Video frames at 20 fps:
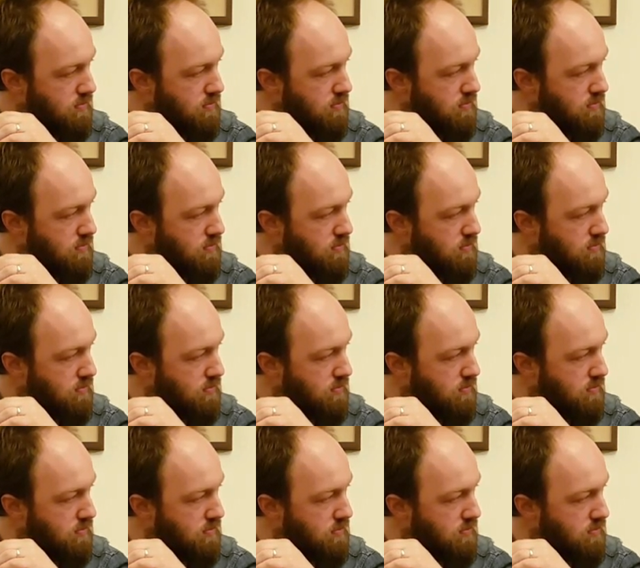
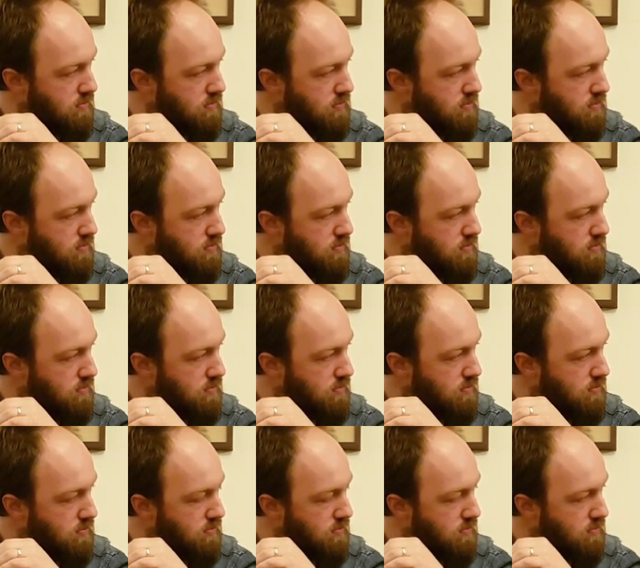
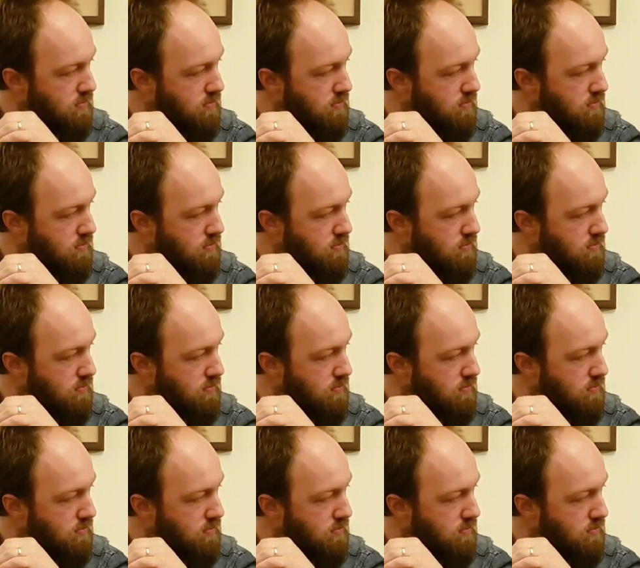No words are spoken by the person on screen.